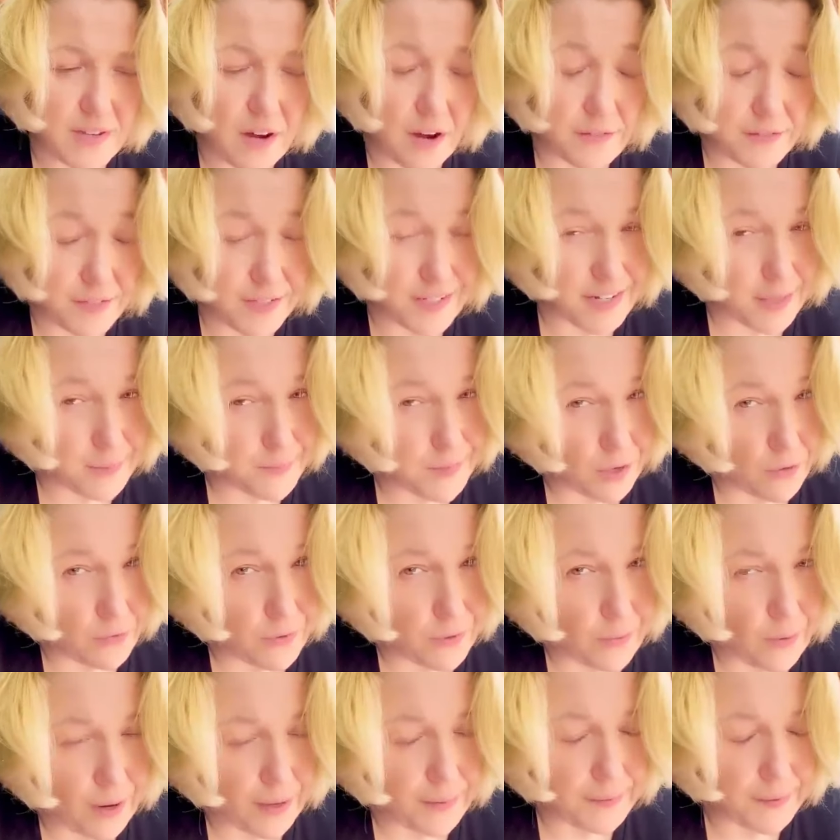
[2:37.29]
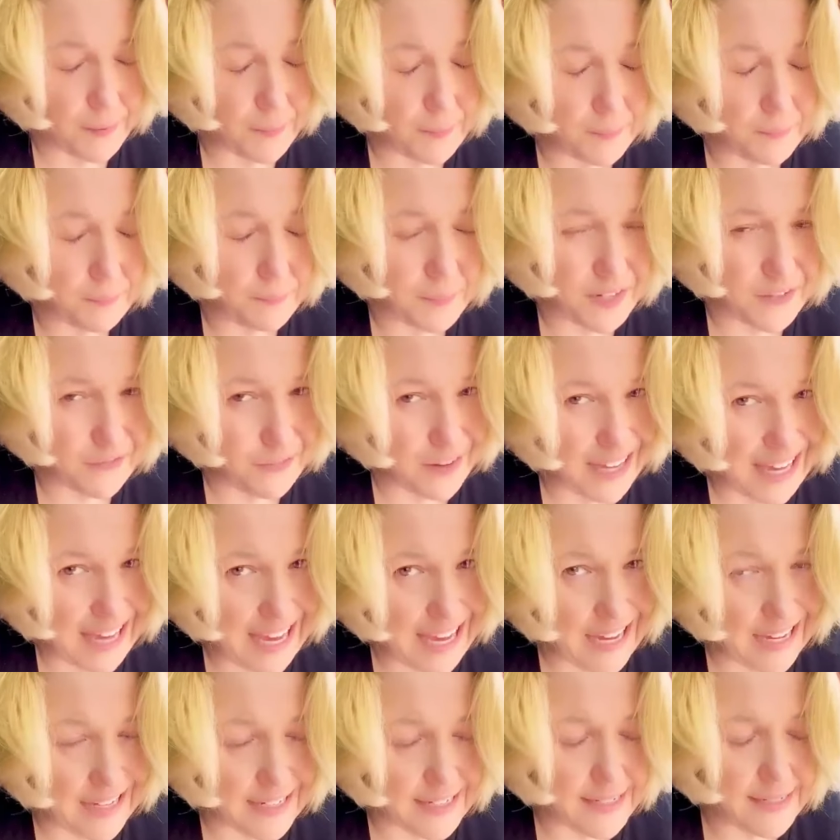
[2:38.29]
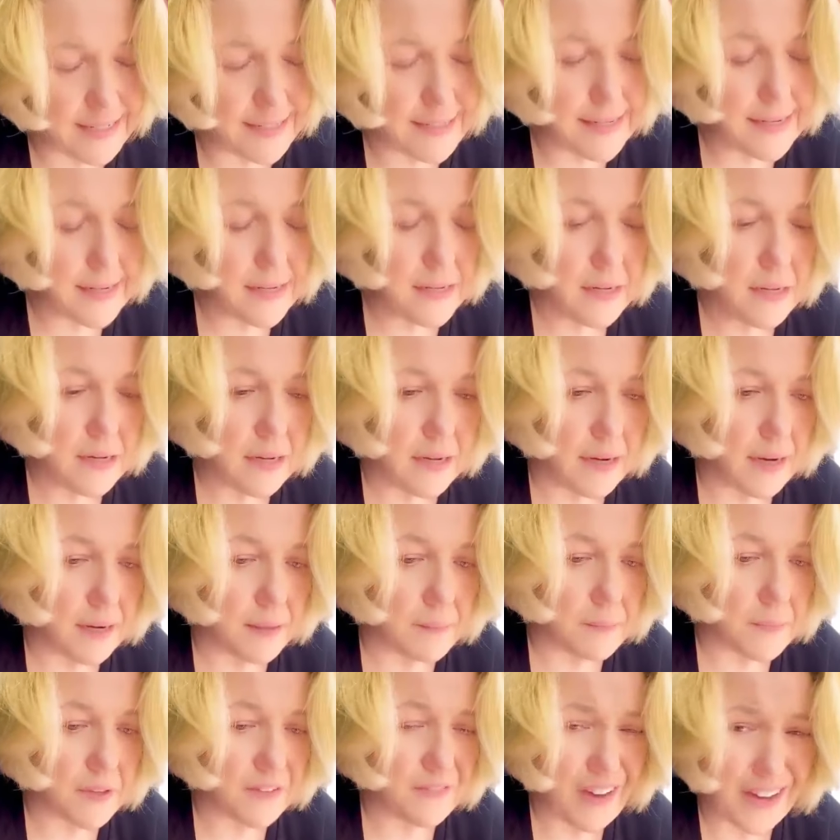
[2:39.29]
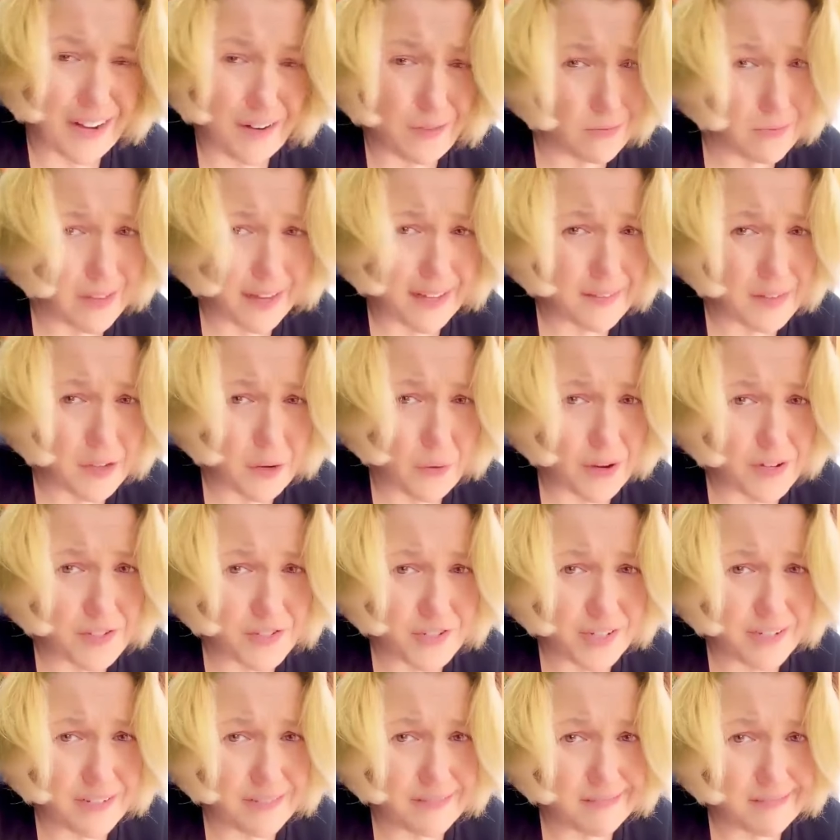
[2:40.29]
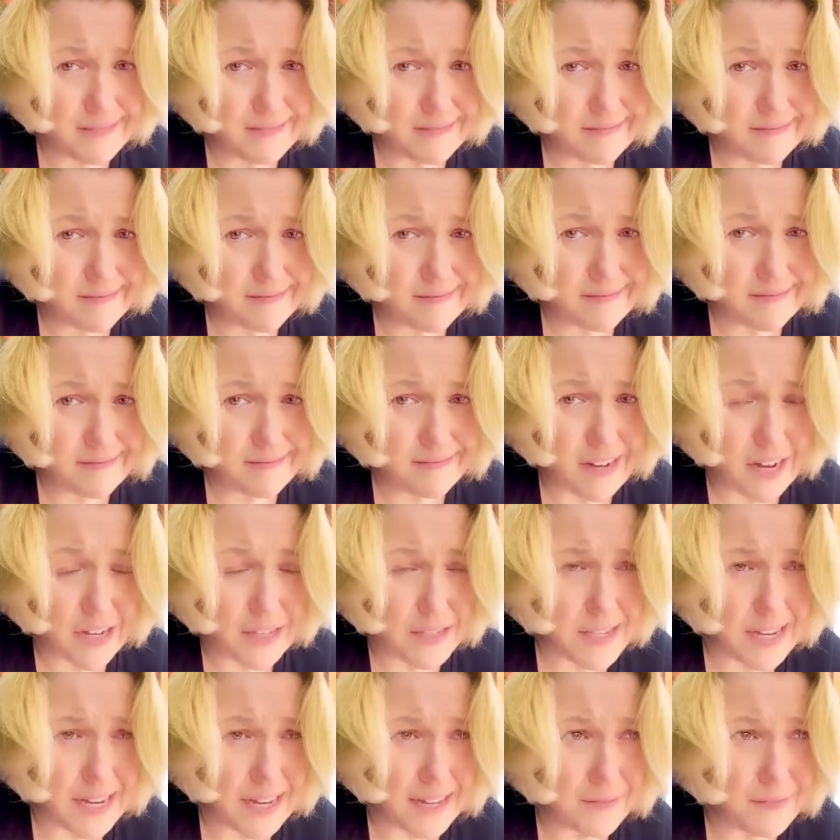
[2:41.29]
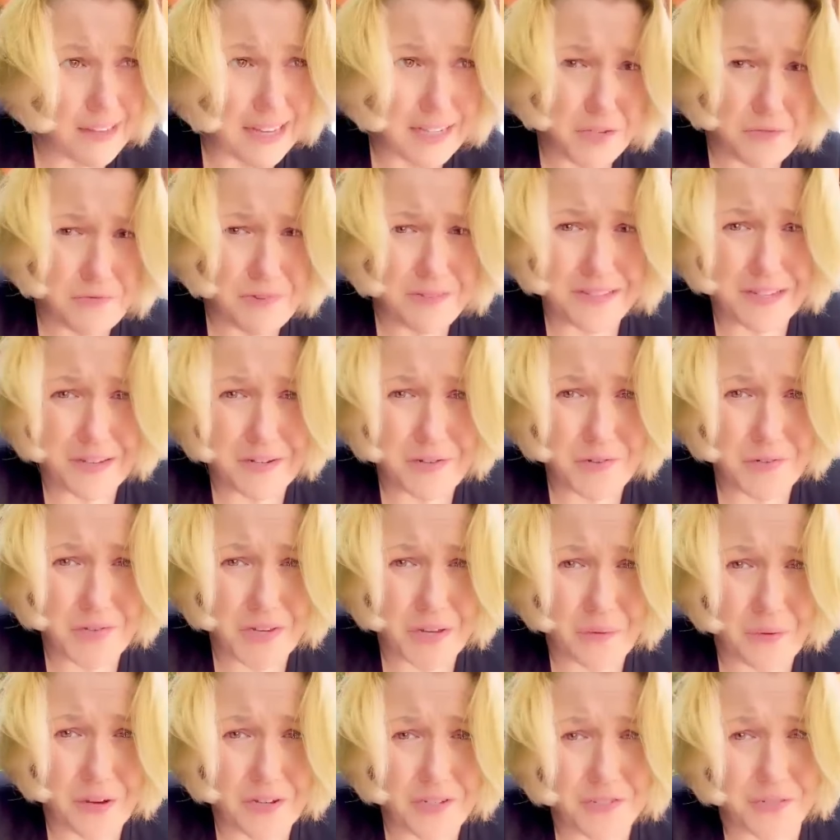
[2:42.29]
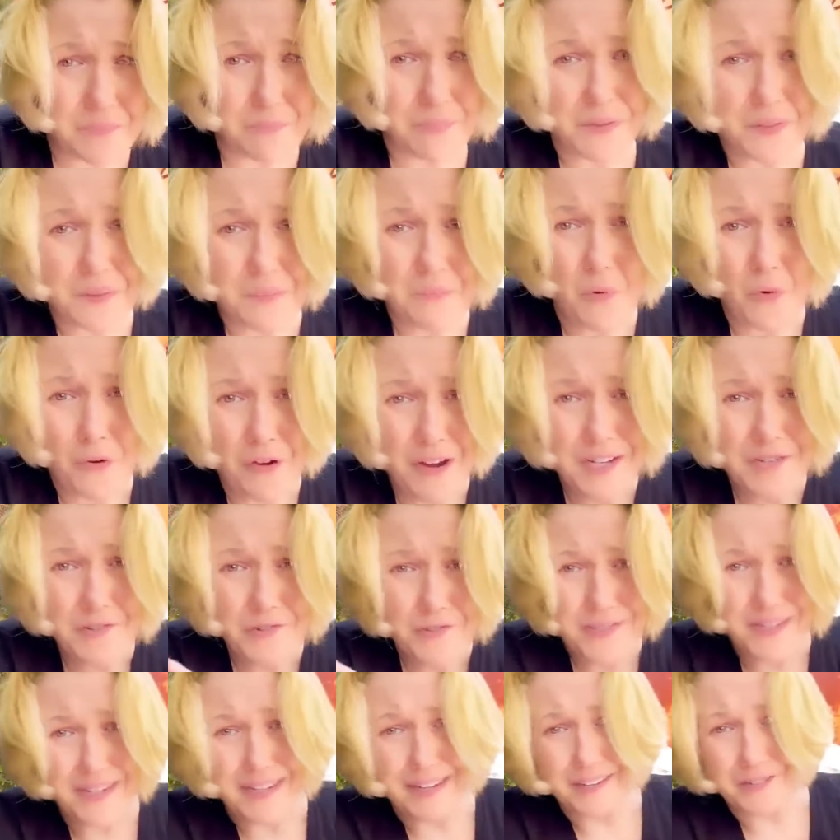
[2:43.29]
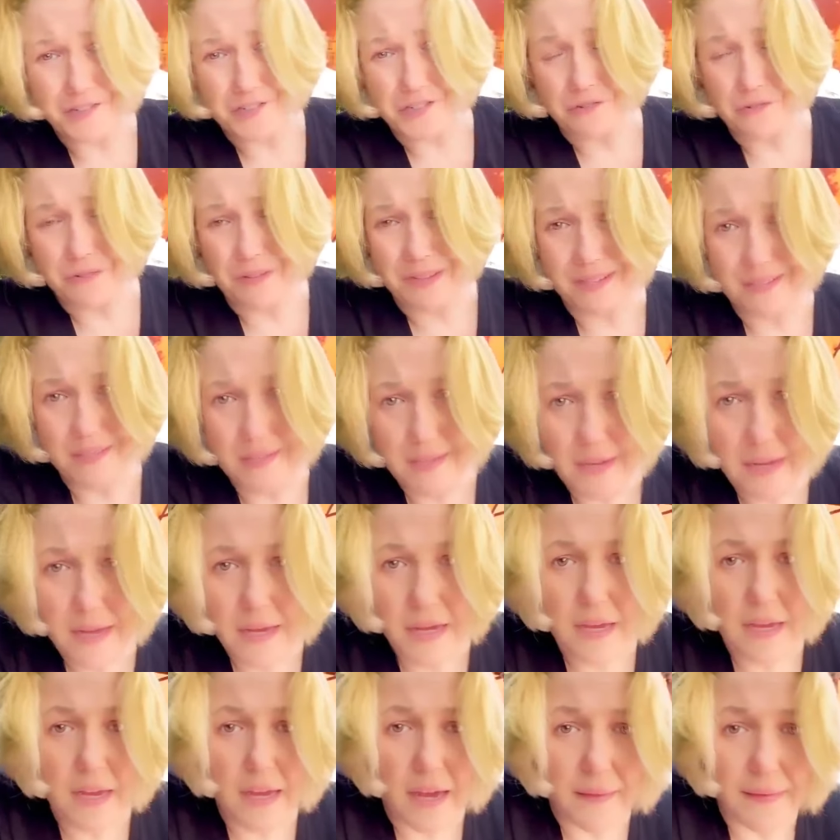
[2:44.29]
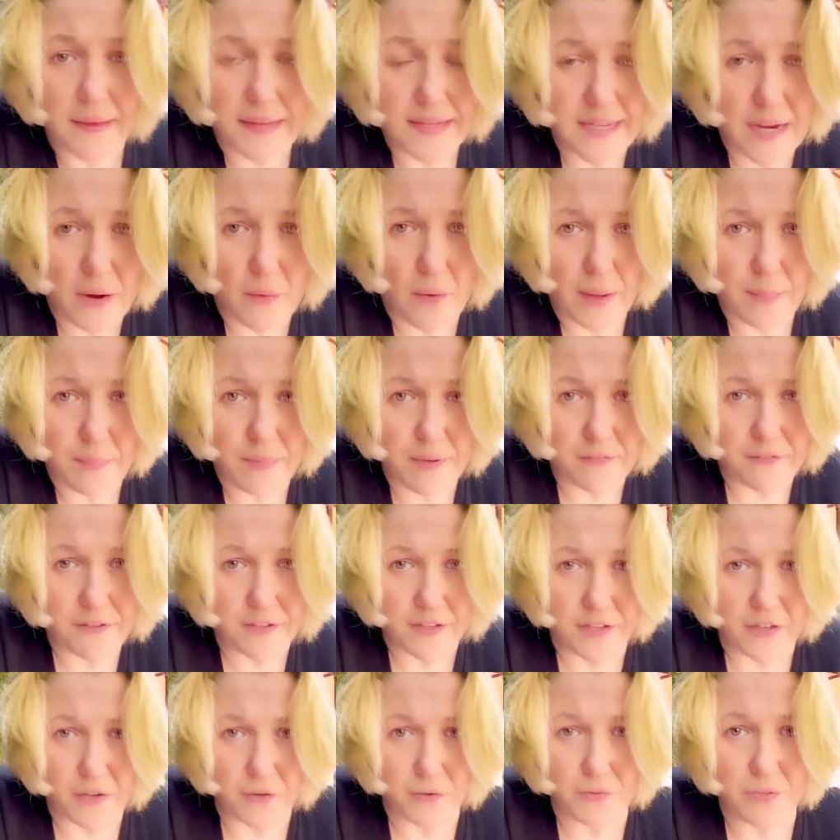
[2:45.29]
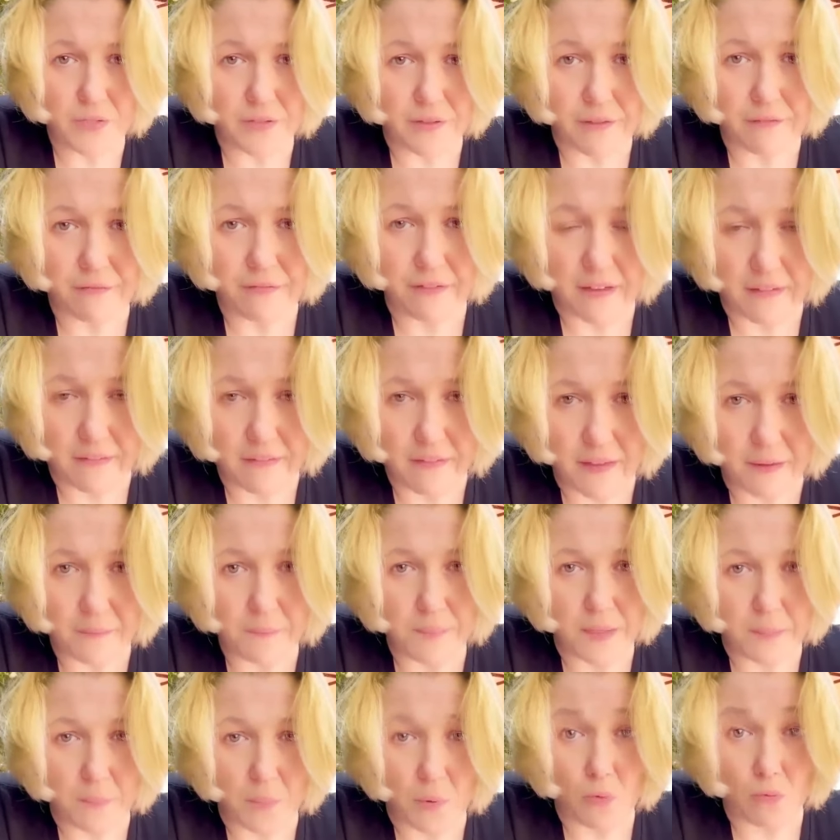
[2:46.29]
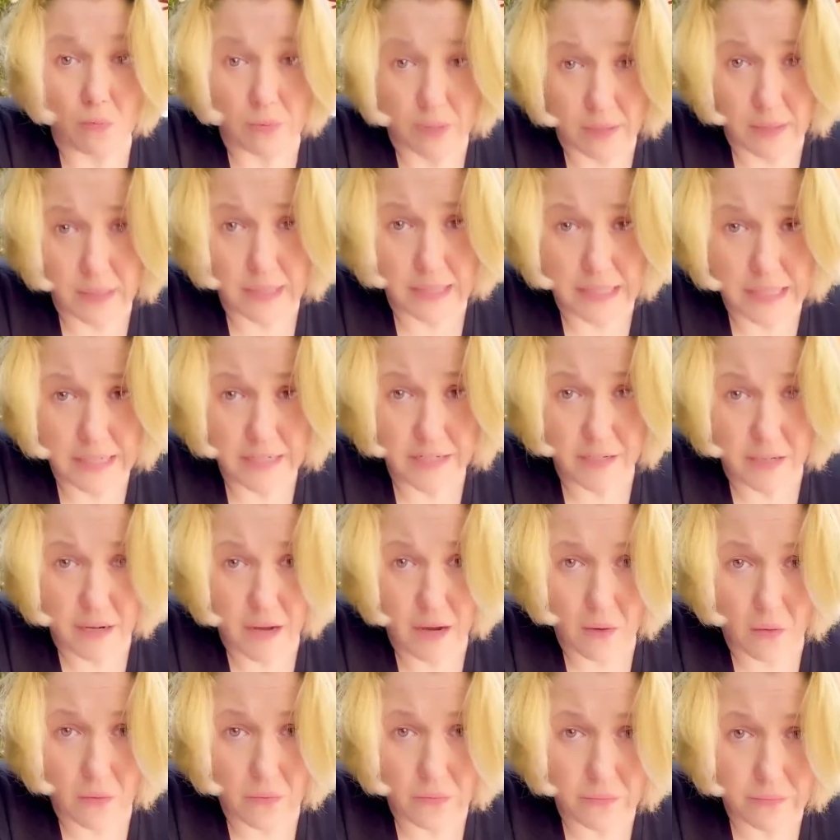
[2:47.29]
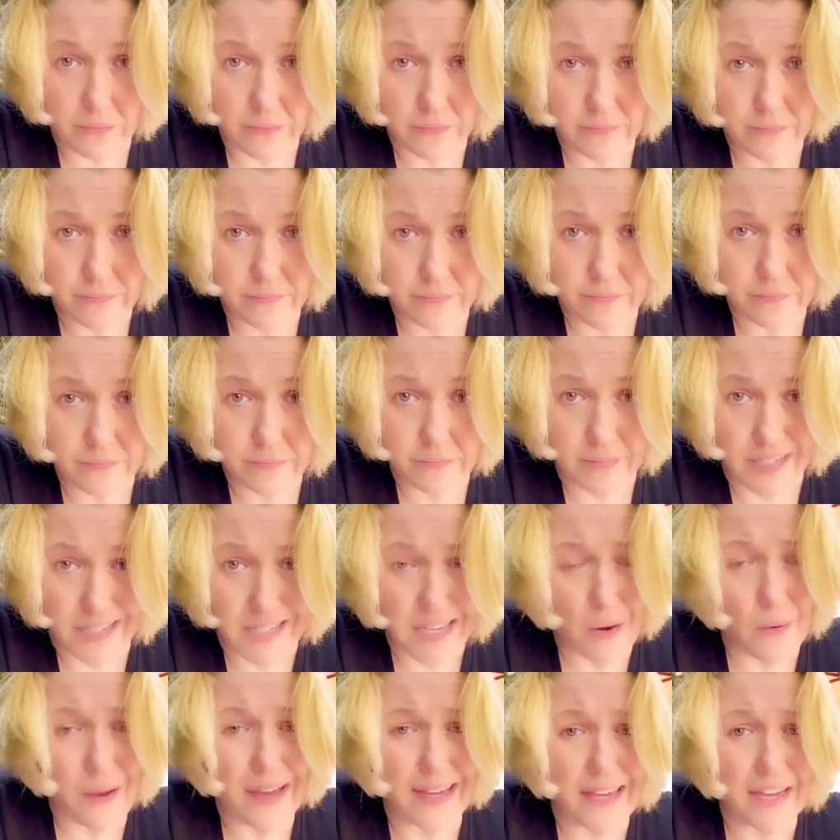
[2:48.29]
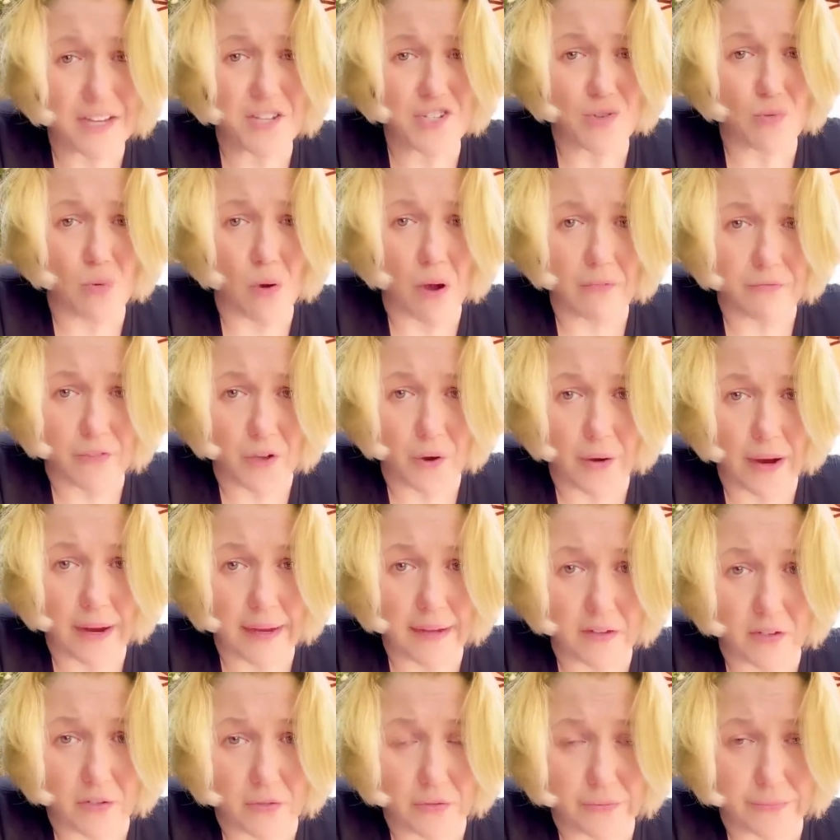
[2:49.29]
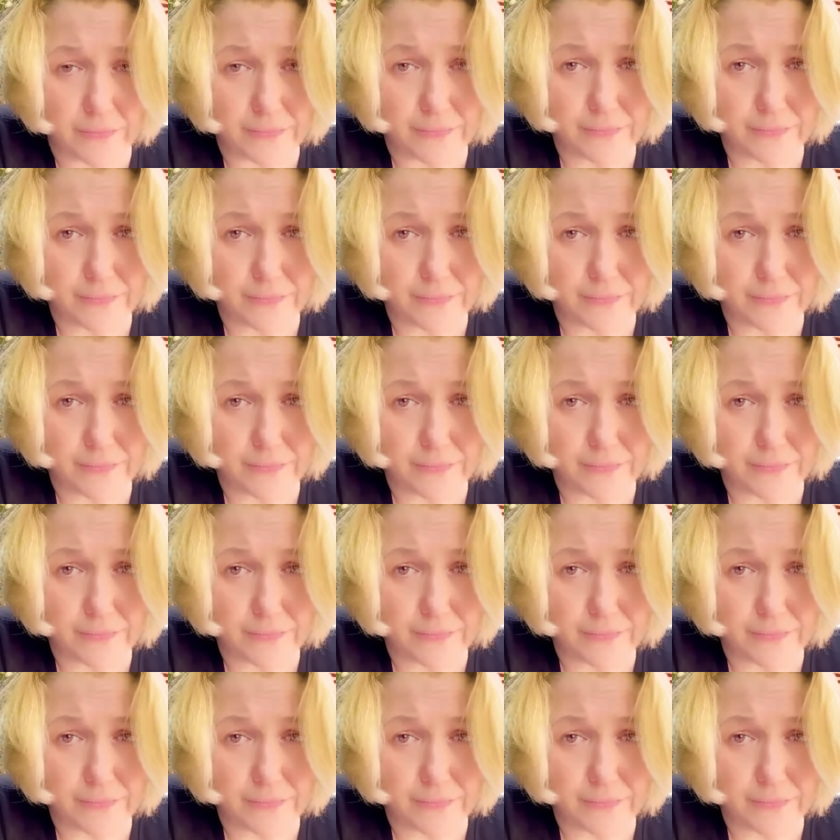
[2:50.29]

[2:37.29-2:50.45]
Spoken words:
Oftentimes I'll rewrite them. But if I can't, if I don't like the question, I'll say, that's a really interesting question, but the more interesting issue is, and that's how I pivot you to the thing that people really need to know. That's how I get you off your angle.